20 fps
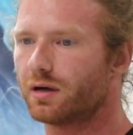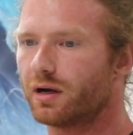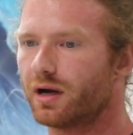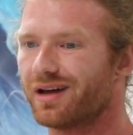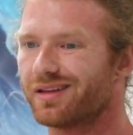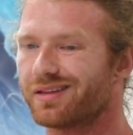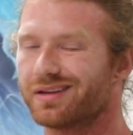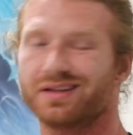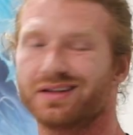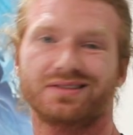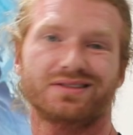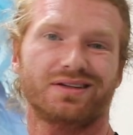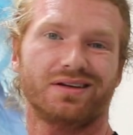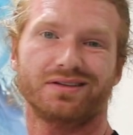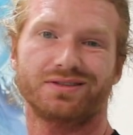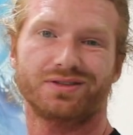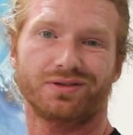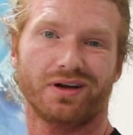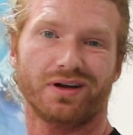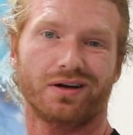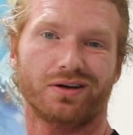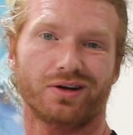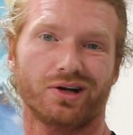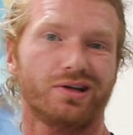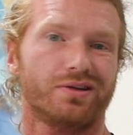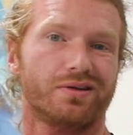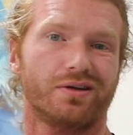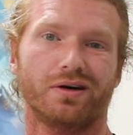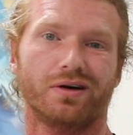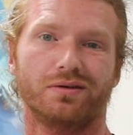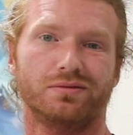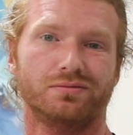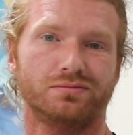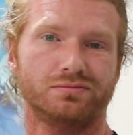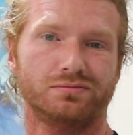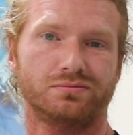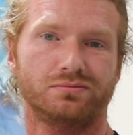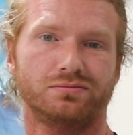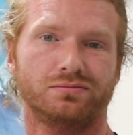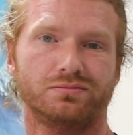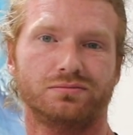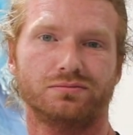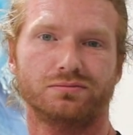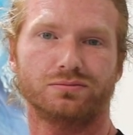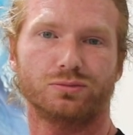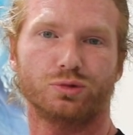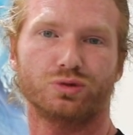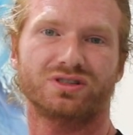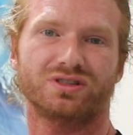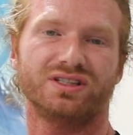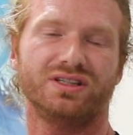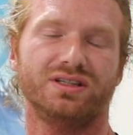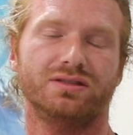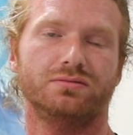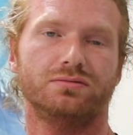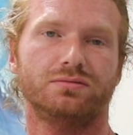I think it's gonna turn out good though. We'll see.